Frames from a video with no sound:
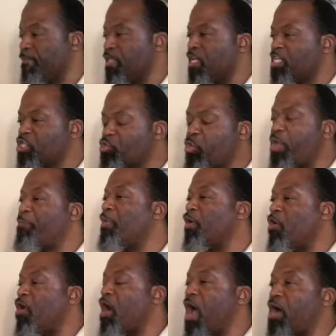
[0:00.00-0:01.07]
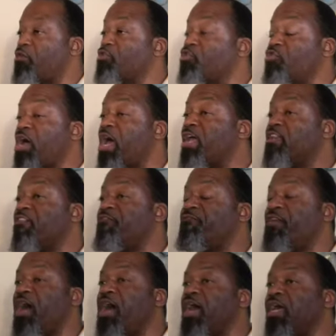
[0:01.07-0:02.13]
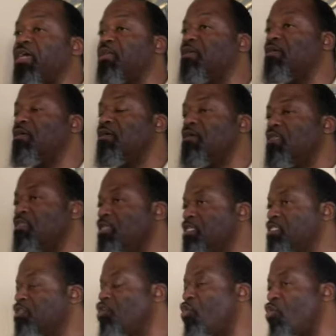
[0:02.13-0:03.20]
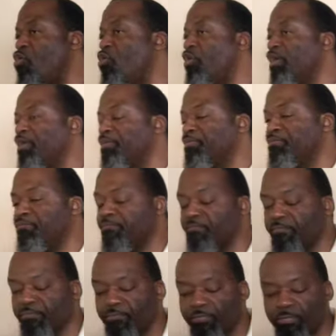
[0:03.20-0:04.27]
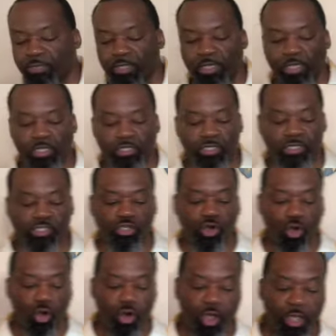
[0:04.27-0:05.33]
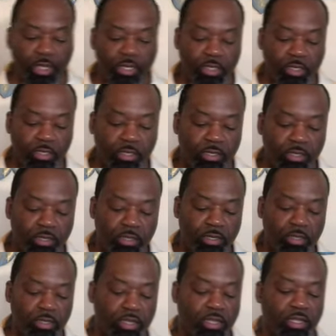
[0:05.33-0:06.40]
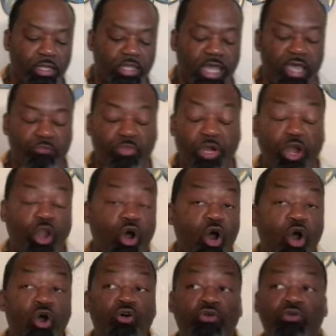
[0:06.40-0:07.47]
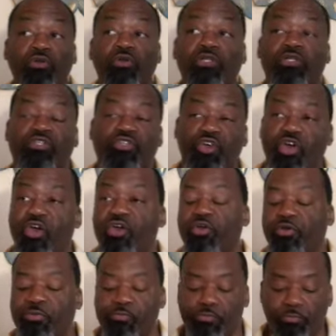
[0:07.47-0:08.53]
sweeping her house, trying to find this coin. This coin that belonged to her.